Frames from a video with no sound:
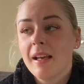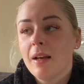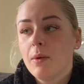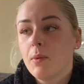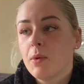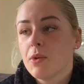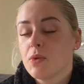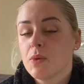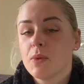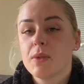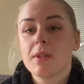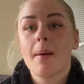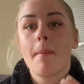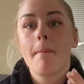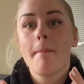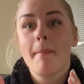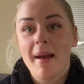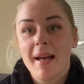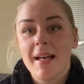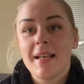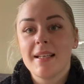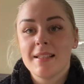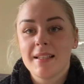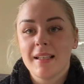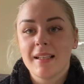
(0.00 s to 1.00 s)
which was
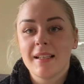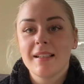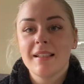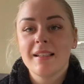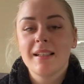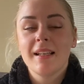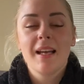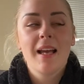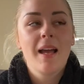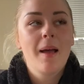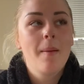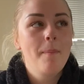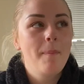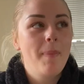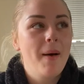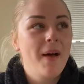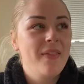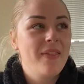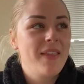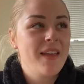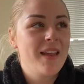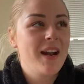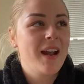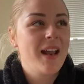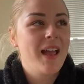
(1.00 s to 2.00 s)
amazing.
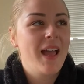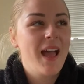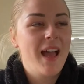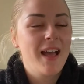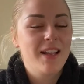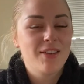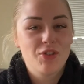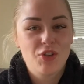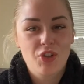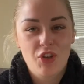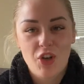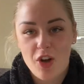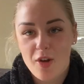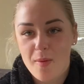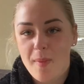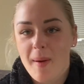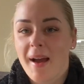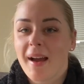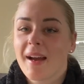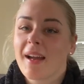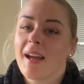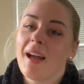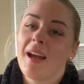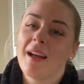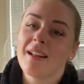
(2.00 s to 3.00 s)
But then I had to go
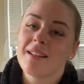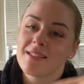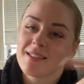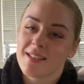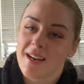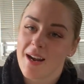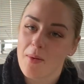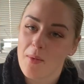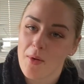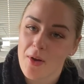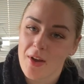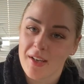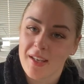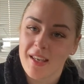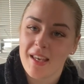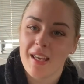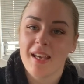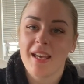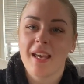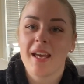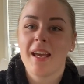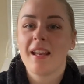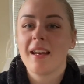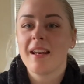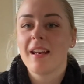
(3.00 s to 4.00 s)
back and start working
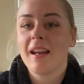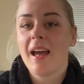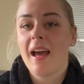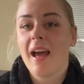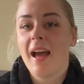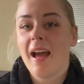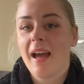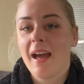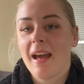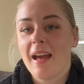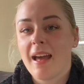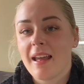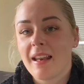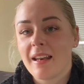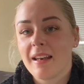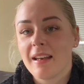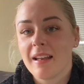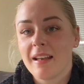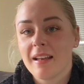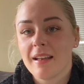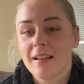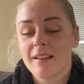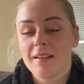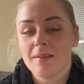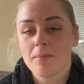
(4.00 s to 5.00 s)
again
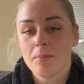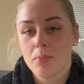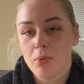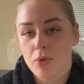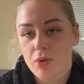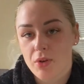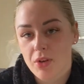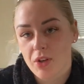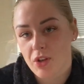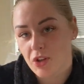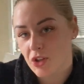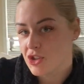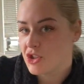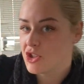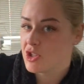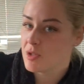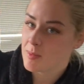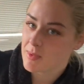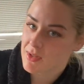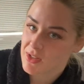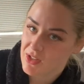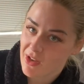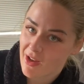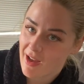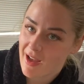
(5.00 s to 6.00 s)
and put YouTube
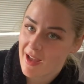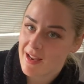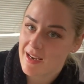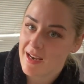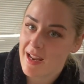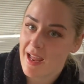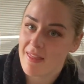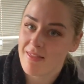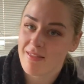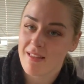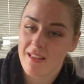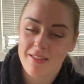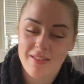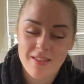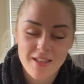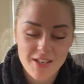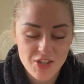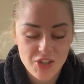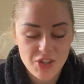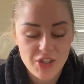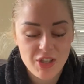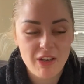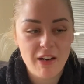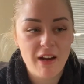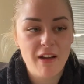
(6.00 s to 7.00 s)
aside. And then
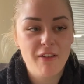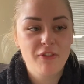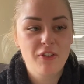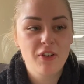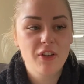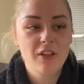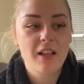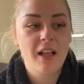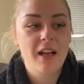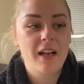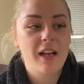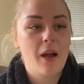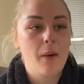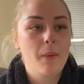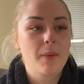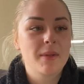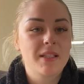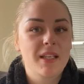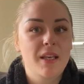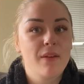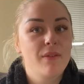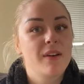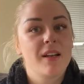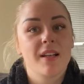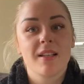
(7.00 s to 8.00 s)
this year, I feel like I was
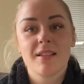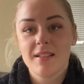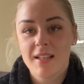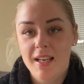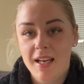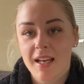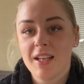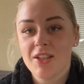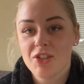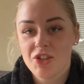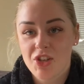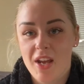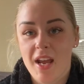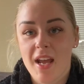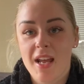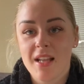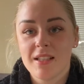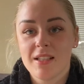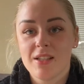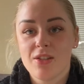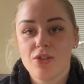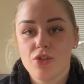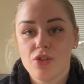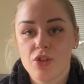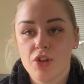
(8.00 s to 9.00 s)
given a second
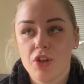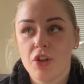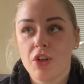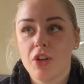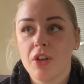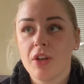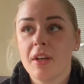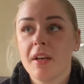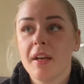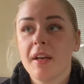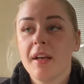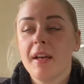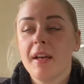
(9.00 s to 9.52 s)
chance to